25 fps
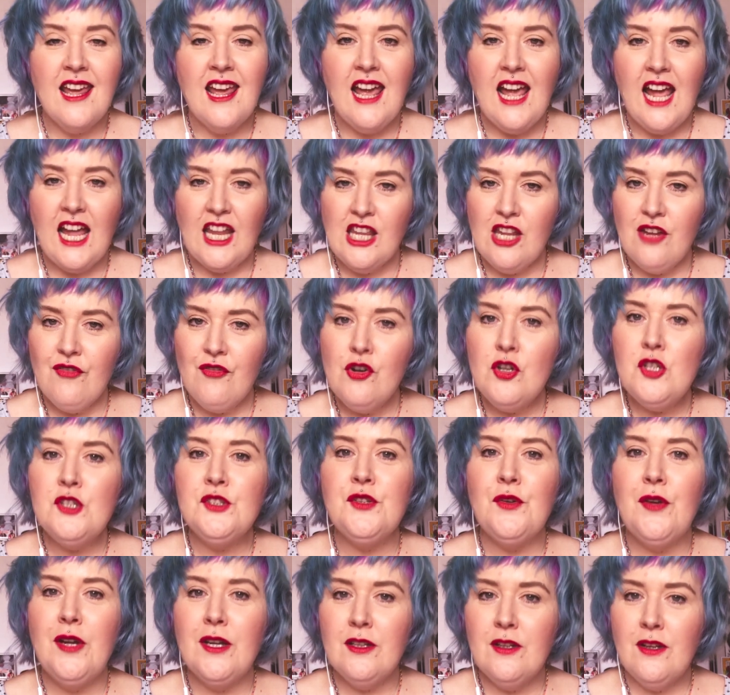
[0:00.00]
And you've
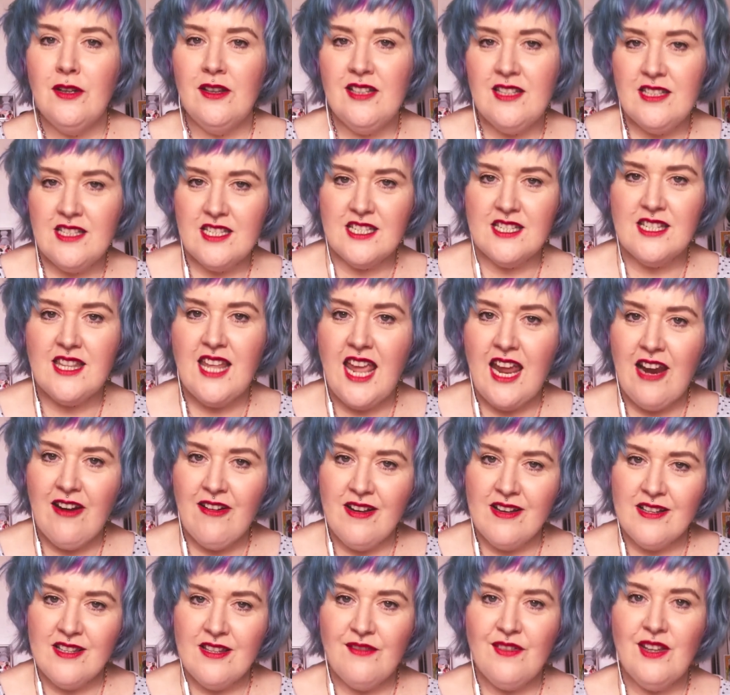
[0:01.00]
also acknowledged the
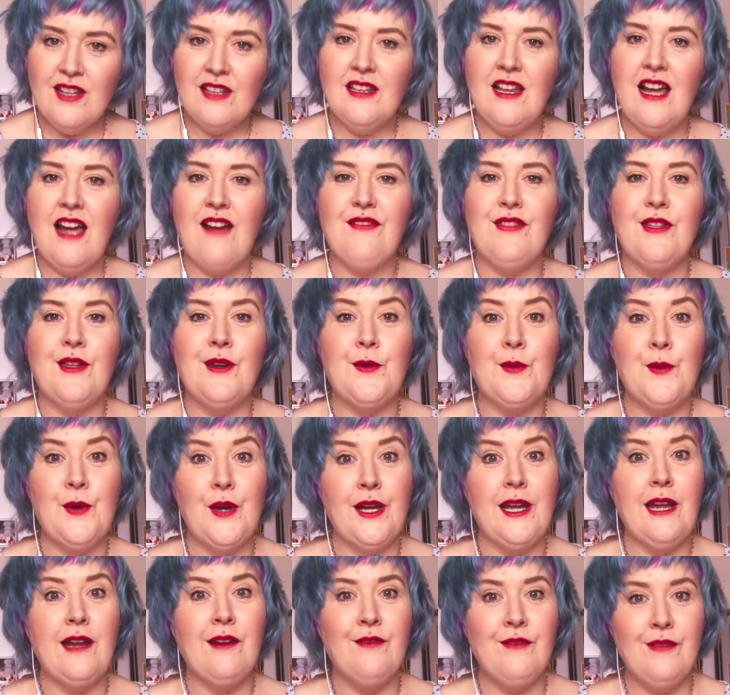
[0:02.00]
areas of your life that are
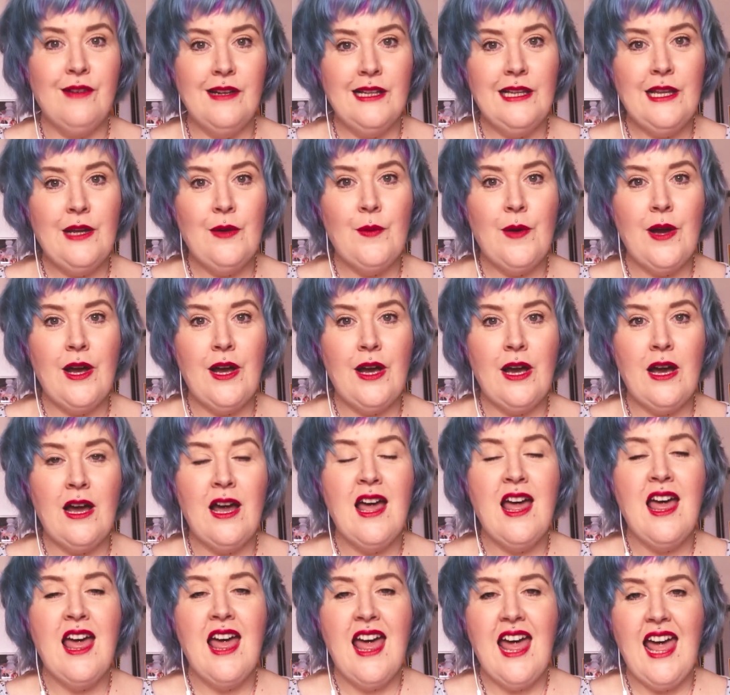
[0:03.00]
working really well
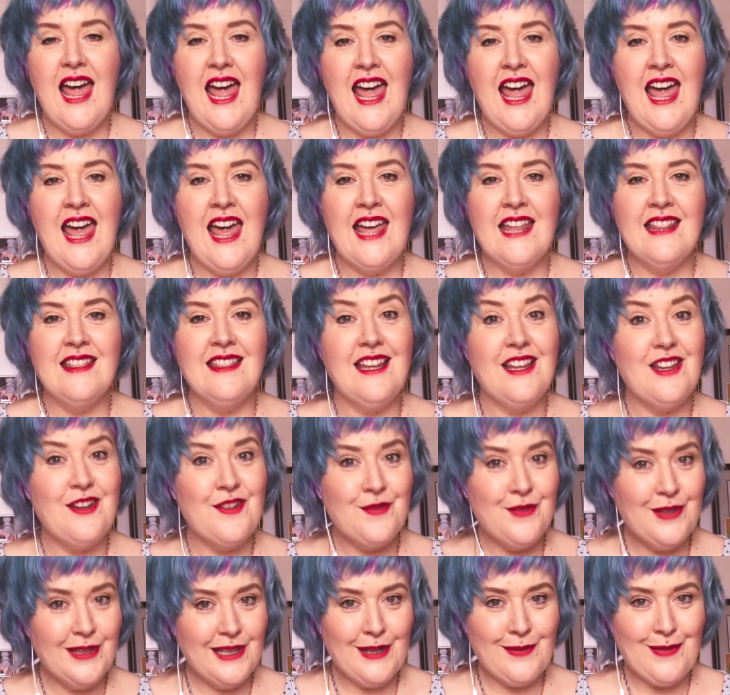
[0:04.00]
and that you're
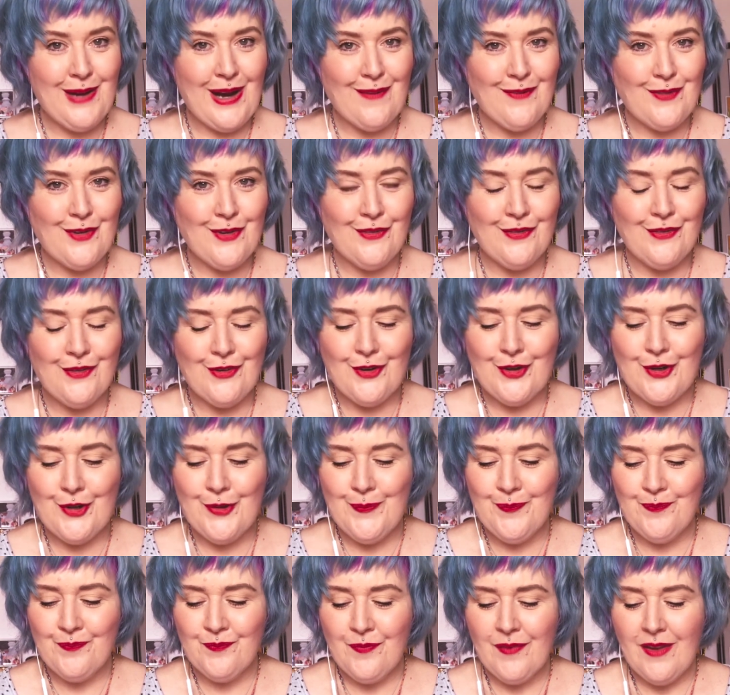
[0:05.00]
really grateful for.
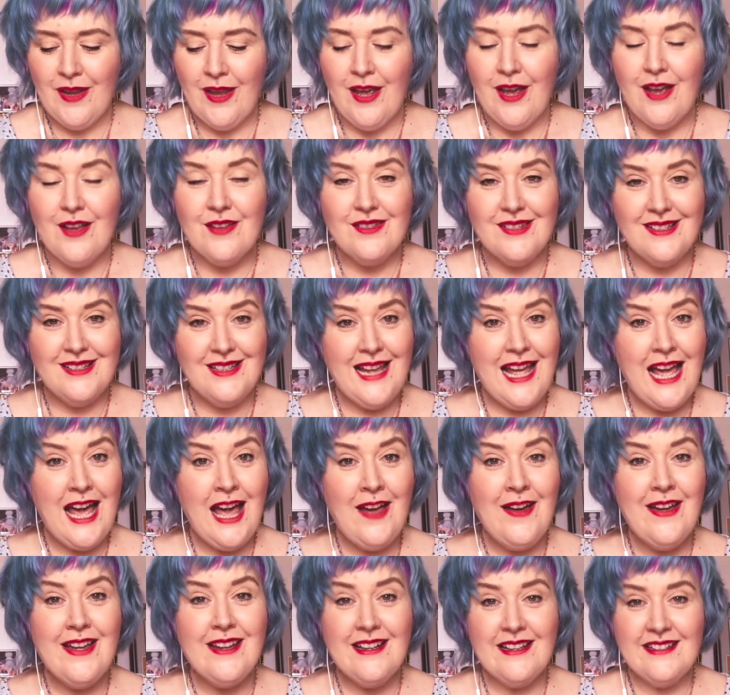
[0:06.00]
So
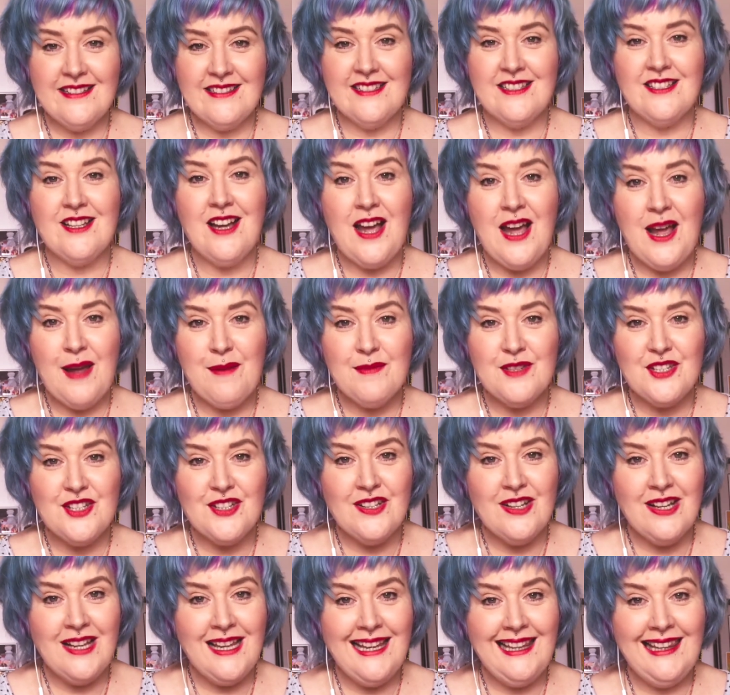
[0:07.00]
now it's time
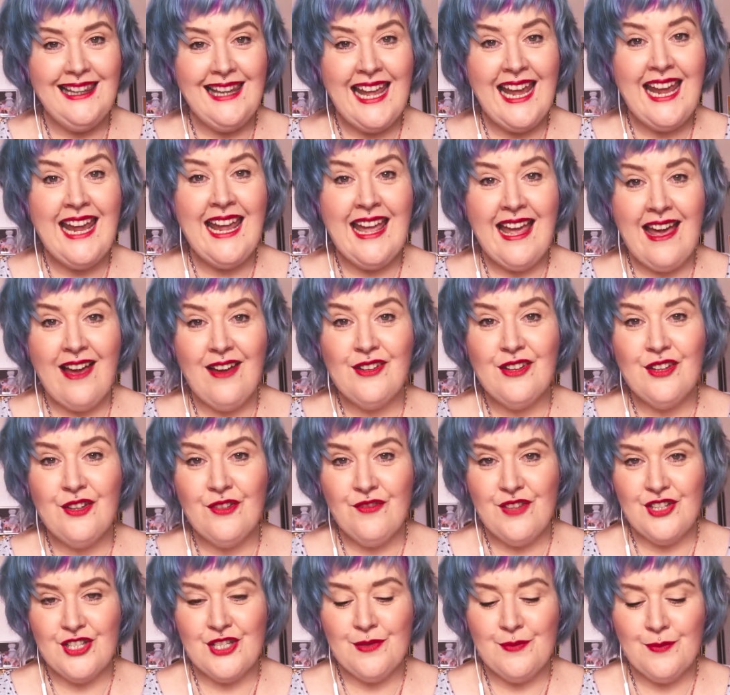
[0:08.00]
to lay out your
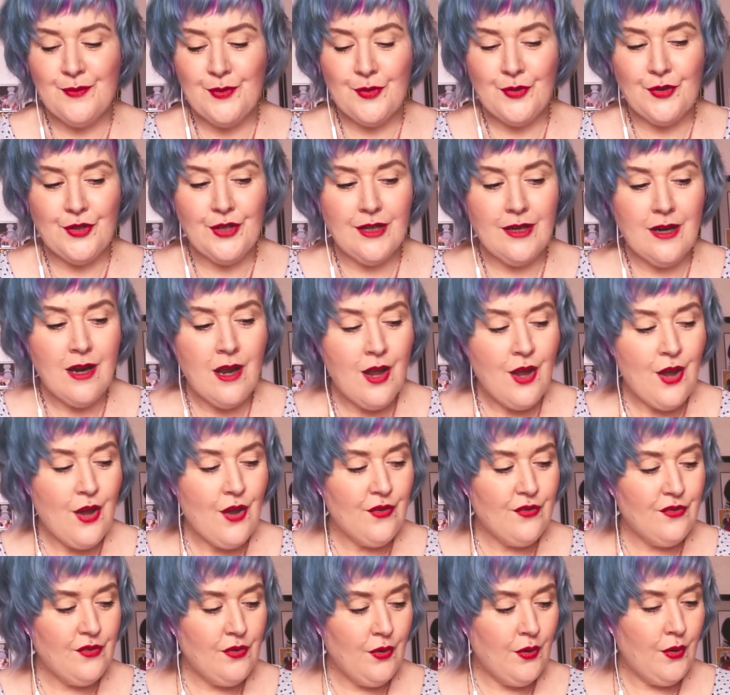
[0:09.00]
vision board.
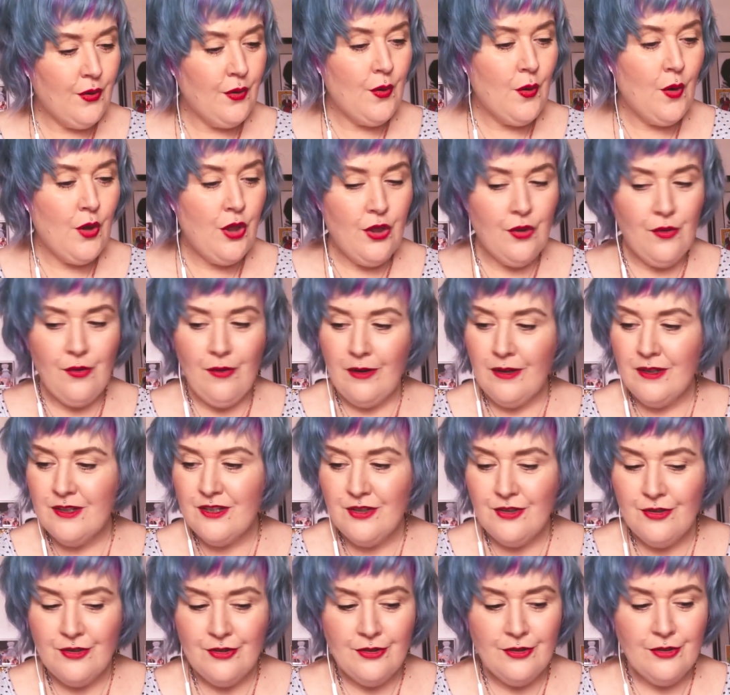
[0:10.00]
So you're going
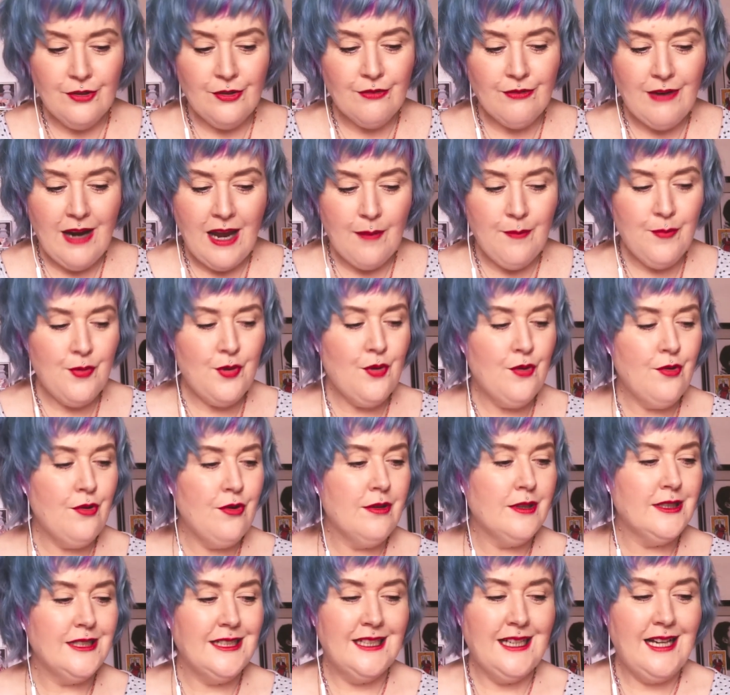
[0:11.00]
to grab
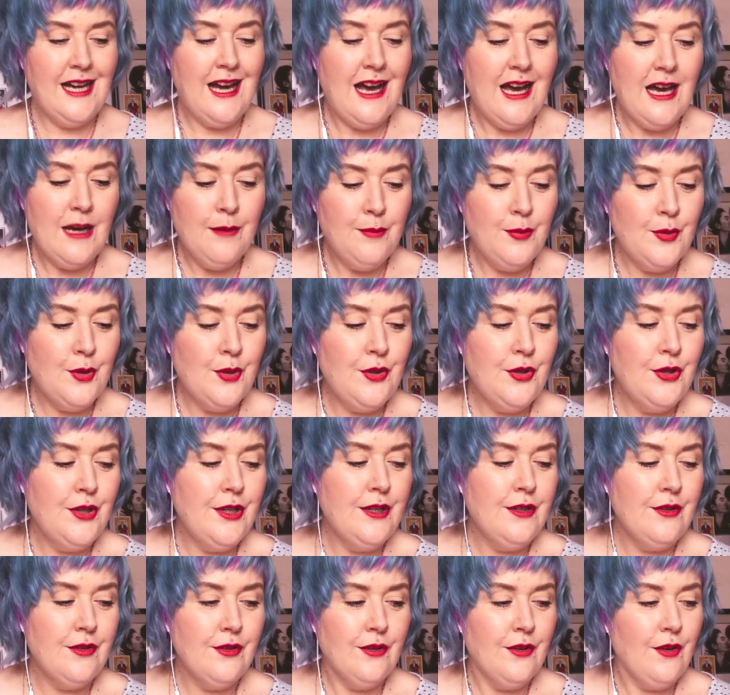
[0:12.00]
your
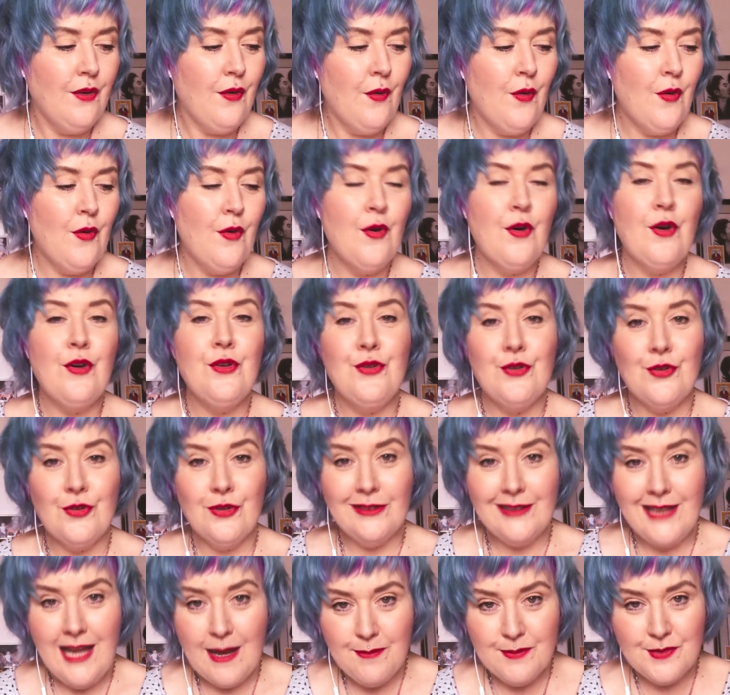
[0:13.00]
cardboard or your
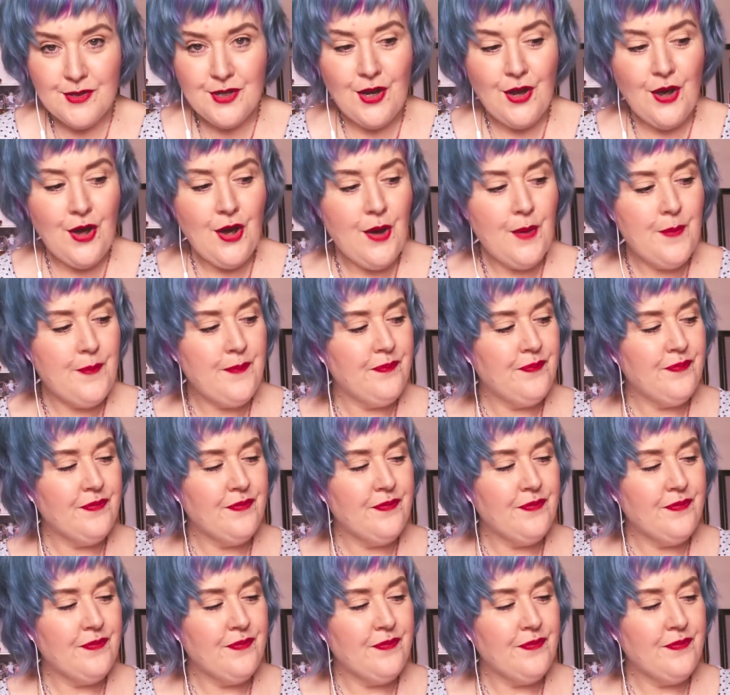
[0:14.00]
laptop.